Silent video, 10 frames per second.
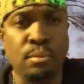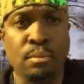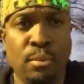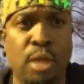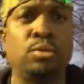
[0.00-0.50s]

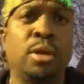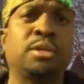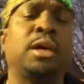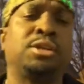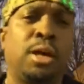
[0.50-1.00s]
That's
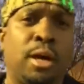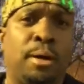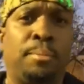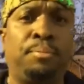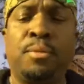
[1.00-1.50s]
our job.
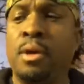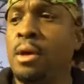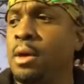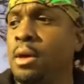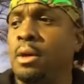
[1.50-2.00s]

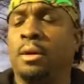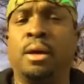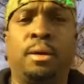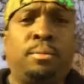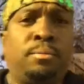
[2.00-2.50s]

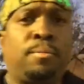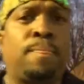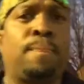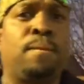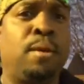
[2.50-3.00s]
Now,
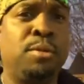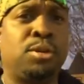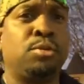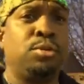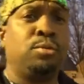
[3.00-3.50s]
let me
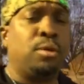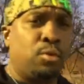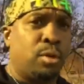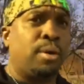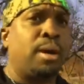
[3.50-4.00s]
show you that
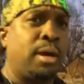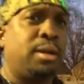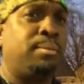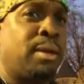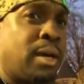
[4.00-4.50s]
we are behind
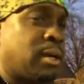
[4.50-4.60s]
enemy line. Let